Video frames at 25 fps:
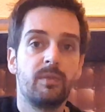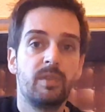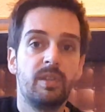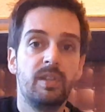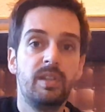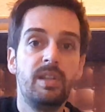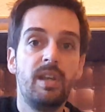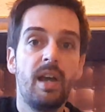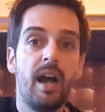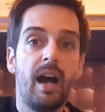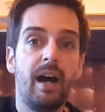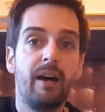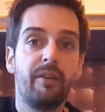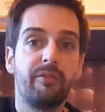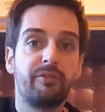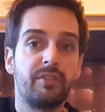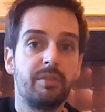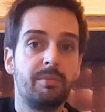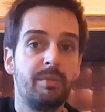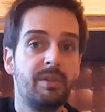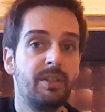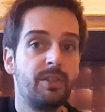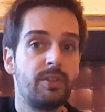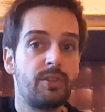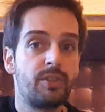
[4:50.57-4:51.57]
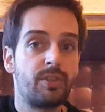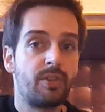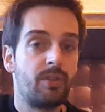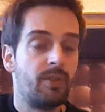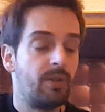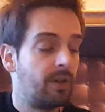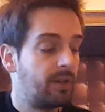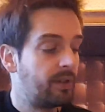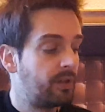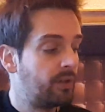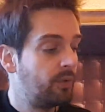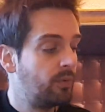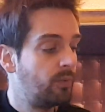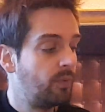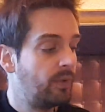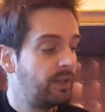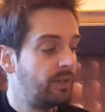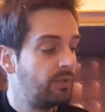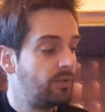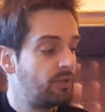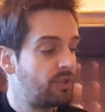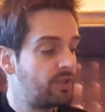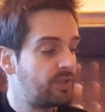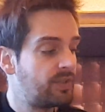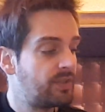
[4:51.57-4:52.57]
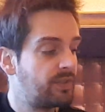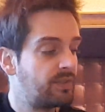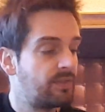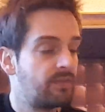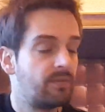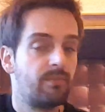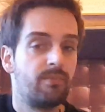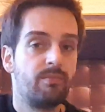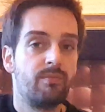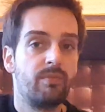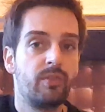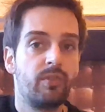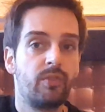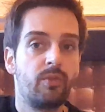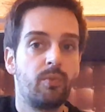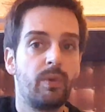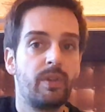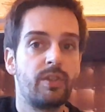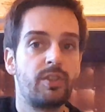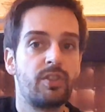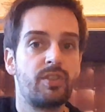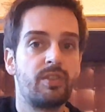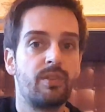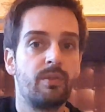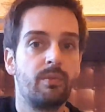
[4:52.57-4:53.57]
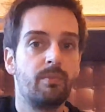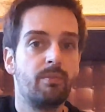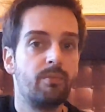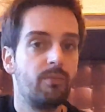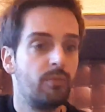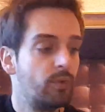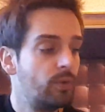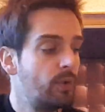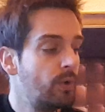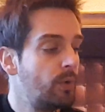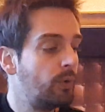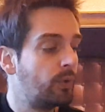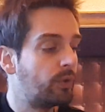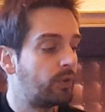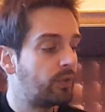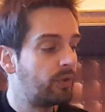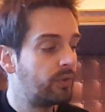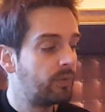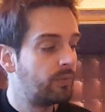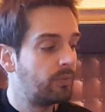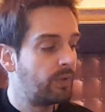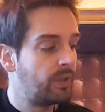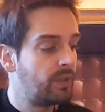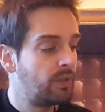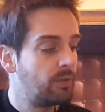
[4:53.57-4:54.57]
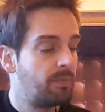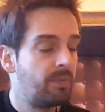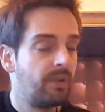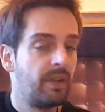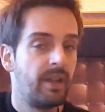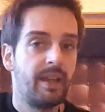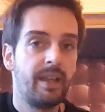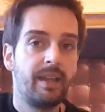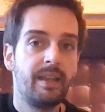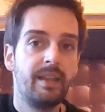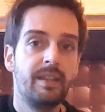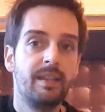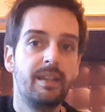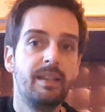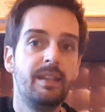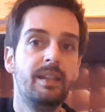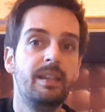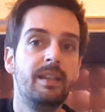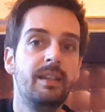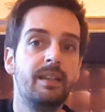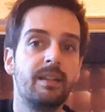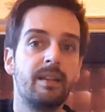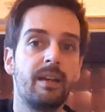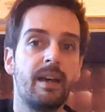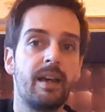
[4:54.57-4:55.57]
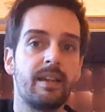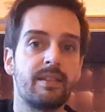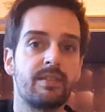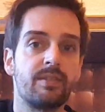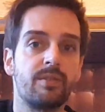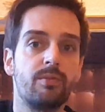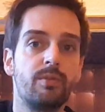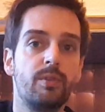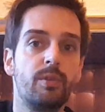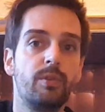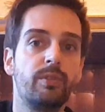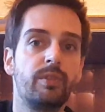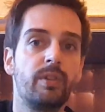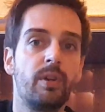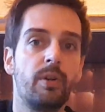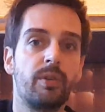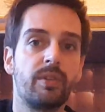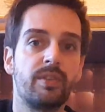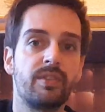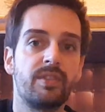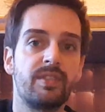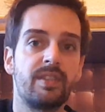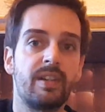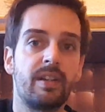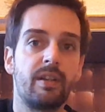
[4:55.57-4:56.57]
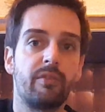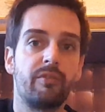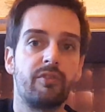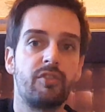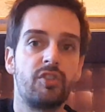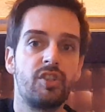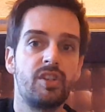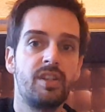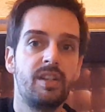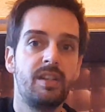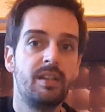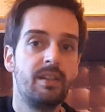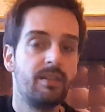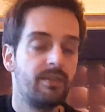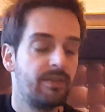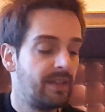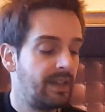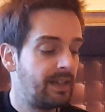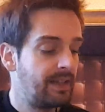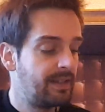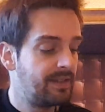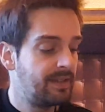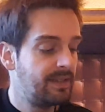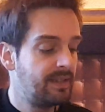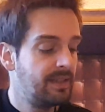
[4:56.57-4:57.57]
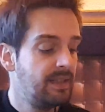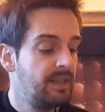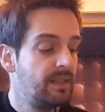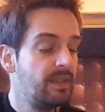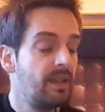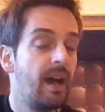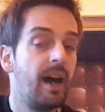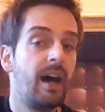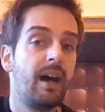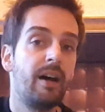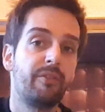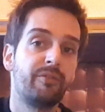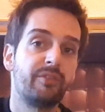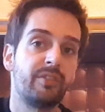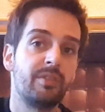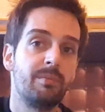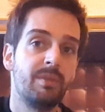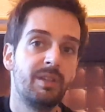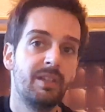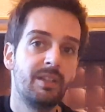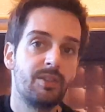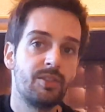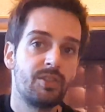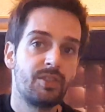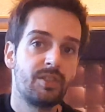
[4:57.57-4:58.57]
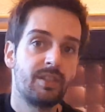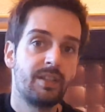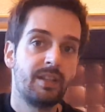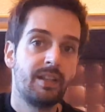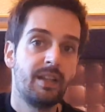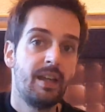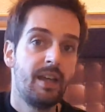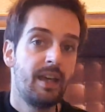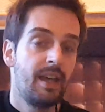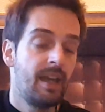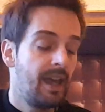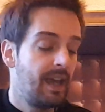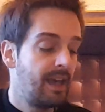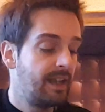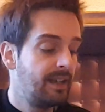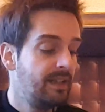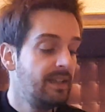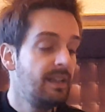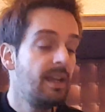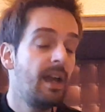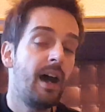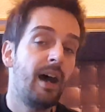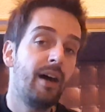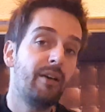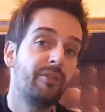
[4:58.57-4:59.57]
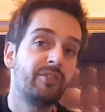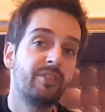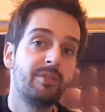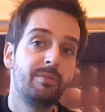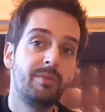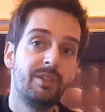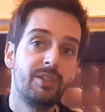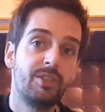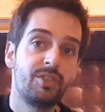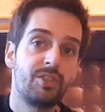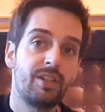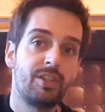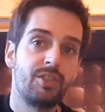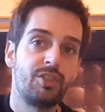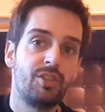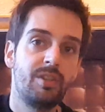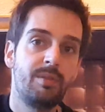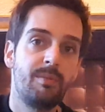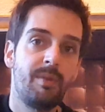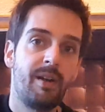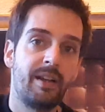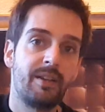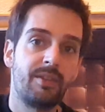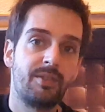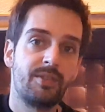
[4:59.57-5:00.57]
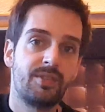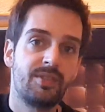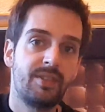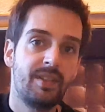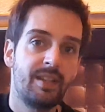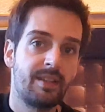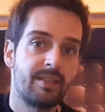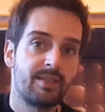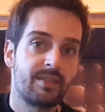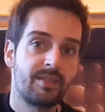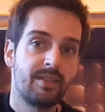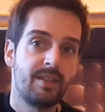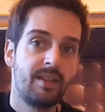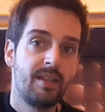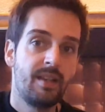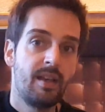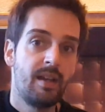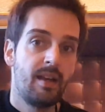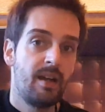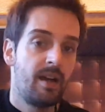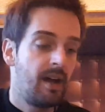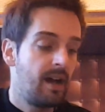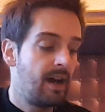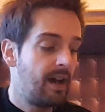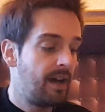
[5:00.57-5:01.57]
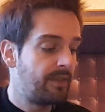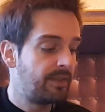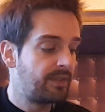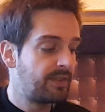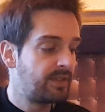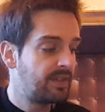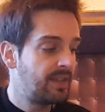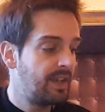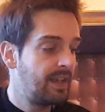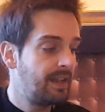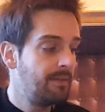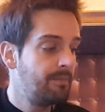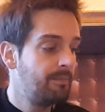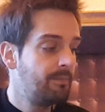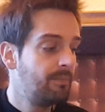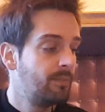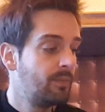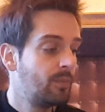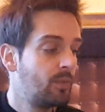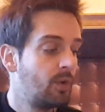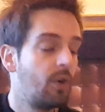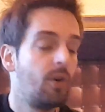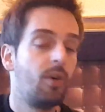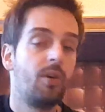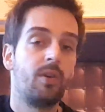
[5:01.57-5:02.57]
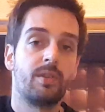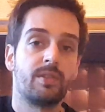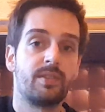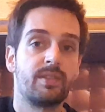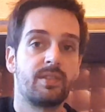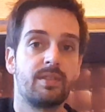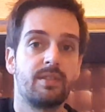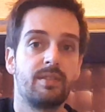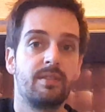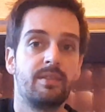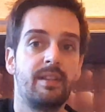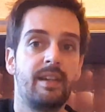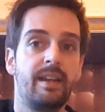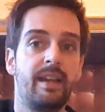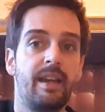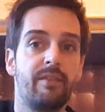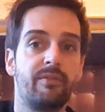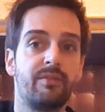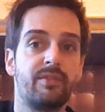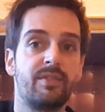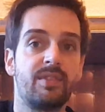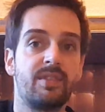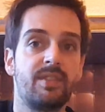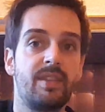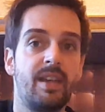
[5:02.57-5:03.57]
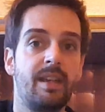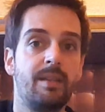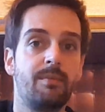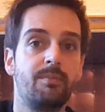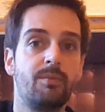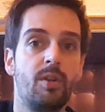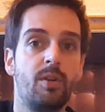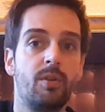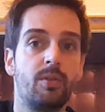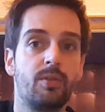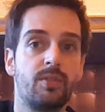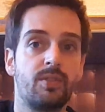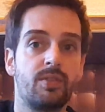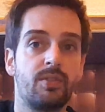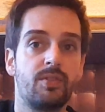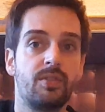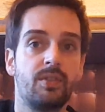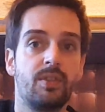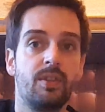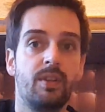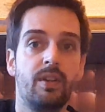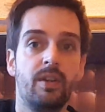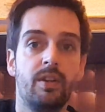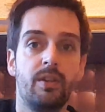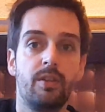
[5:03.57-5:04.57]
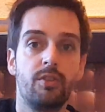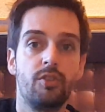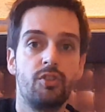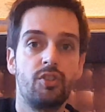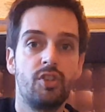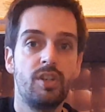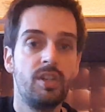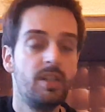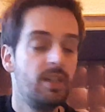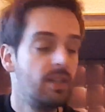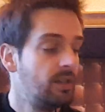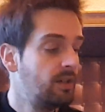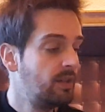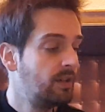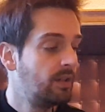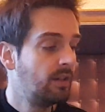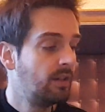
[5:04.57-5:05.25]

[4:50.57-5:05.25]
E half-diminished chord when you just switch the root. When you play E as a root note instead of G, then it's an E half-diminished. And E half diminished and G minor 6 are the same chords. They have the same notes: G,